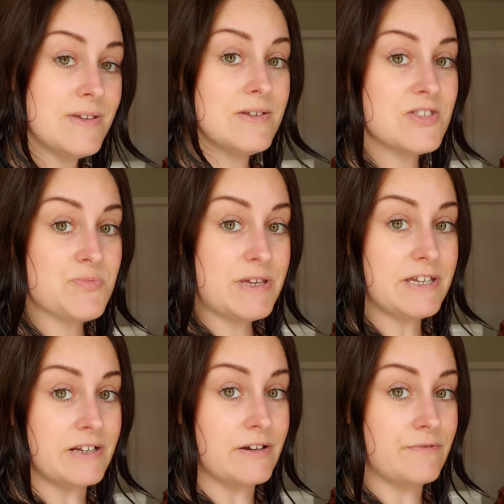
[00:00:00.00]

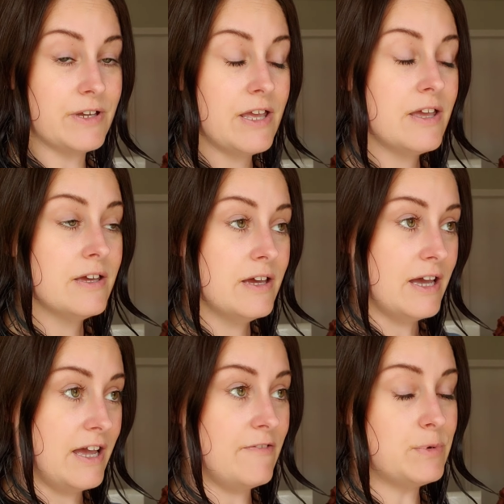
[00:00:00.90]
Speaking of,
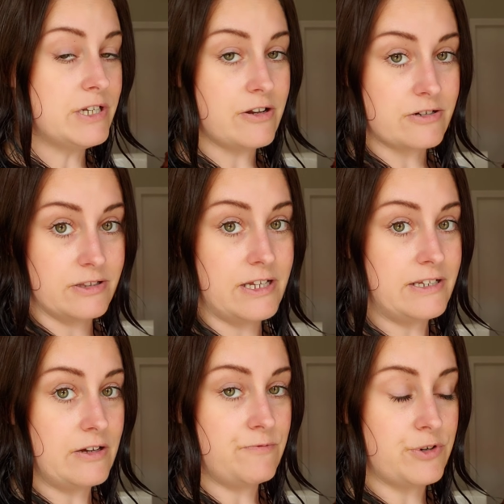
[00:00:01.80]
I have my daughter laying
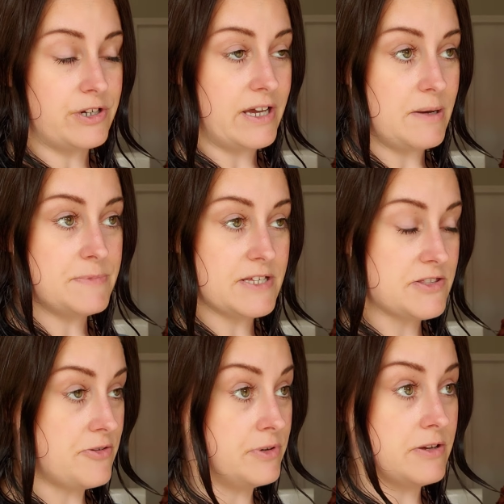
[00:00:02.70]
down for a nap. That's
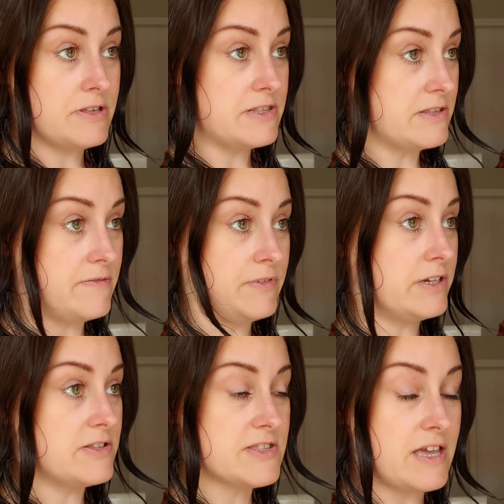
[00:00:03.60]
not what I was even
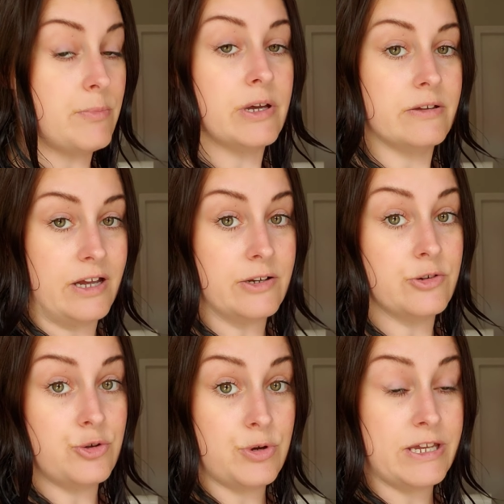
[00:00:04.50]
gonna say, but I know
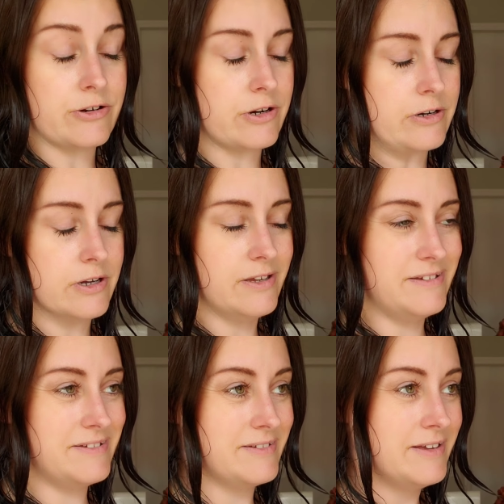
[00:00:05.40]
you hear
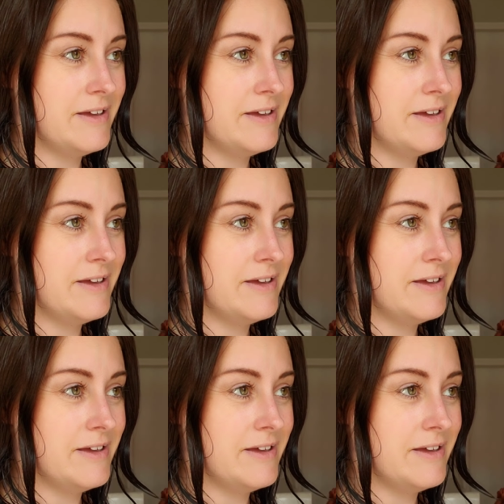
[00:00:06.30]
her.